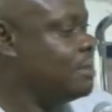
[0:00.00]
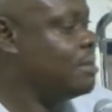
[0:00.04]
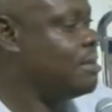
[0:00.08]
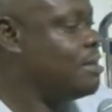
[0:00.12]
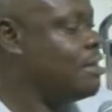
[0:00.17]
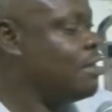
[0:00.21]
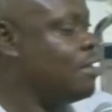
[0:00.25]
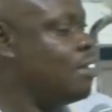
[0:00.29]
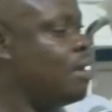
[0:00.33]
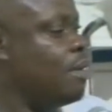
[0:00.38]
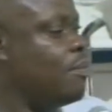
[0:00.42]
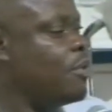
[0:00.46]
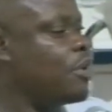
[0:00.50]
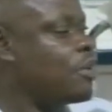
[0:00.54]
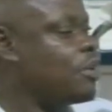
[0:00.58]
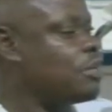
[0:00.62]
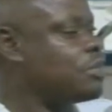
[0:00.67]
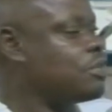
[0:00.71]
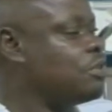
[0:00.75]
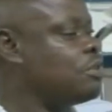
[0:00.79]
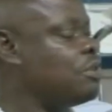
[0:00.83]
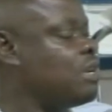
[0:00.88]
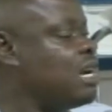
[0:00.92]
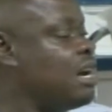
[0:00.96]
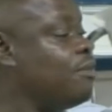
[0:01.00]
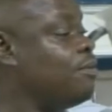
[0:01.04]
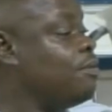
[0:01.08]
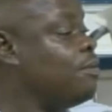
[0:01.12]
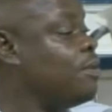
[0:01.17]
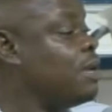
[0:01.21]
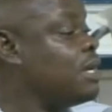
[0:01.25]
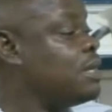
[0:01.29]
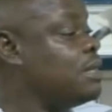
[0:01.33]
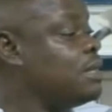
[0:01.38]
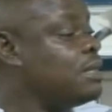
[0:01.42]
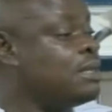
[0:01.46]
Not because they don't have
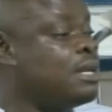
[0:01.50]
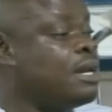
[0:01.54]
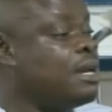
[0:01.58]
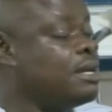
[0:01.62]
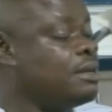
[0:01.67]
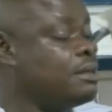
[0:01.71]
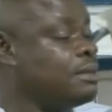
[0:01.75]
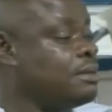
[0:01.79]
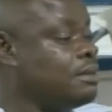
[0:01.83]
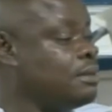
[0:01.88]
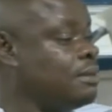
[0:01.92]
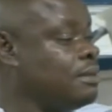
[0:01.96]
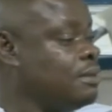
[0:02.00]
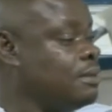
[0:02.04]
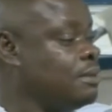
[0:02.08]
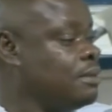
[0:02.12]
what it takes,